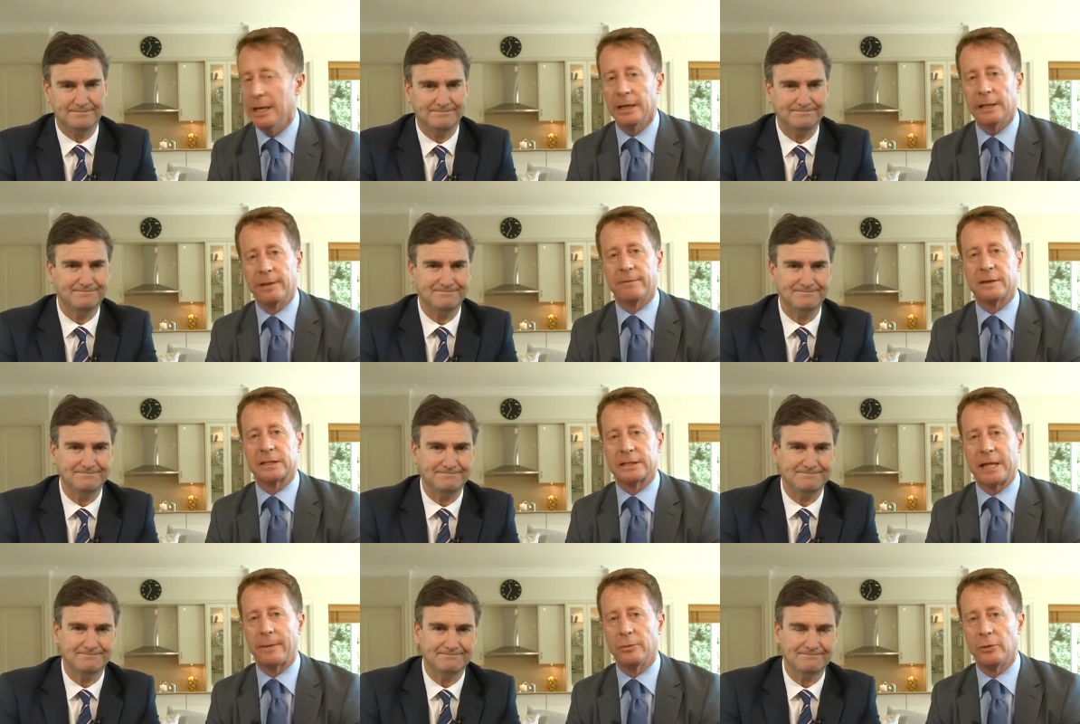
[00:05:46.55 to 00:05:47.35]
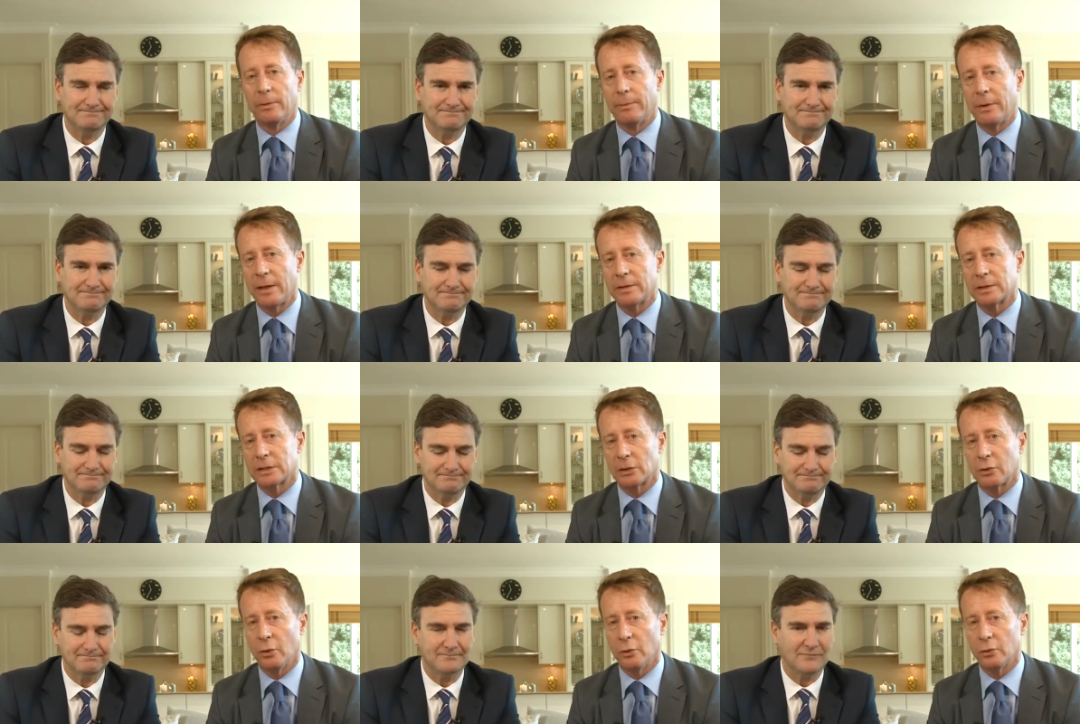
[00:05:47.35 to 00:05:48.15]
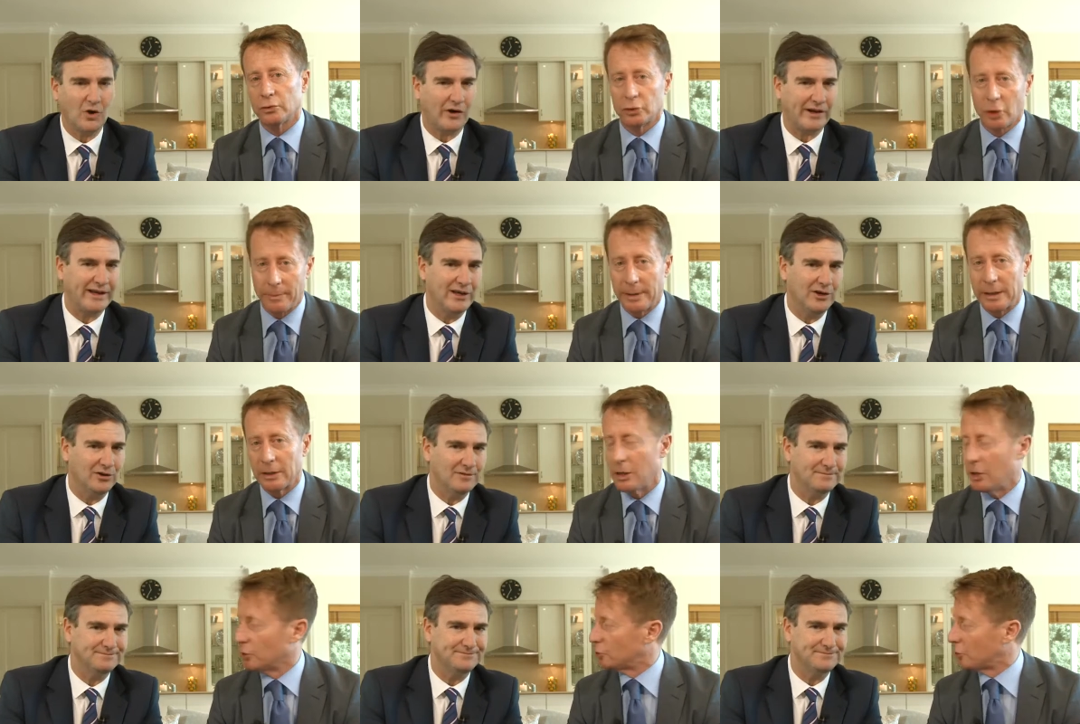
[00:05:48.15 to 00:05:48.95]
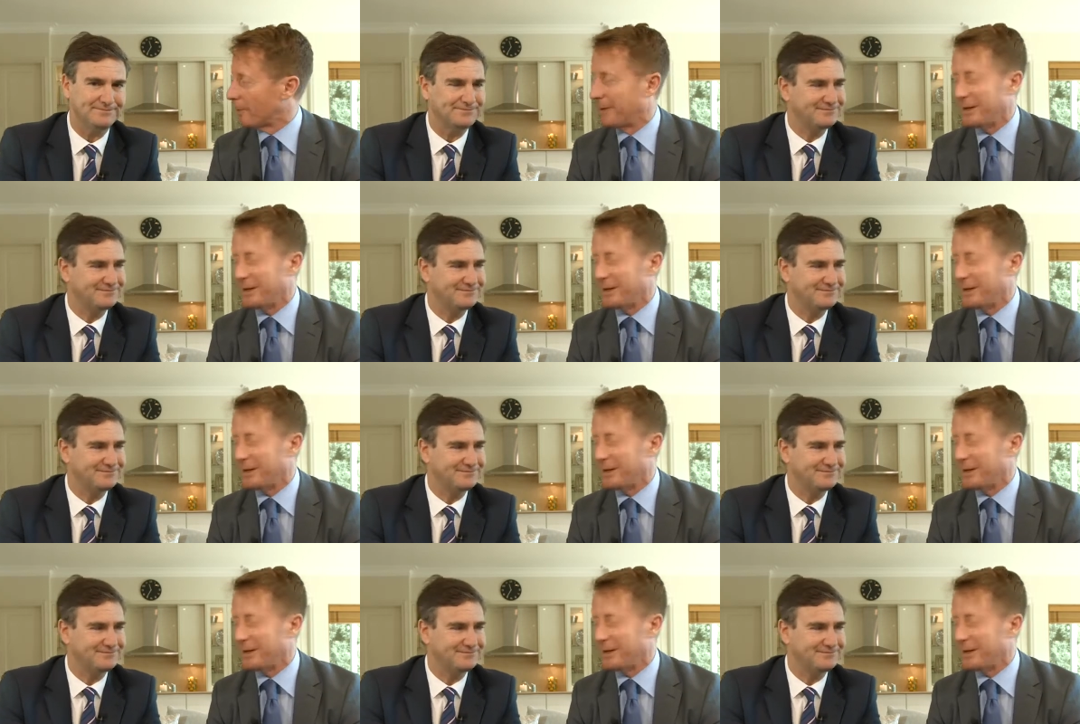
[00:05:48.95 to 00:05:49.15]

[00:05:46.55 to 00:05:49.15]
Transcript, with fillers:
Speaker 1: give the Samuel brothers a call. Not Notting Hill. In, drop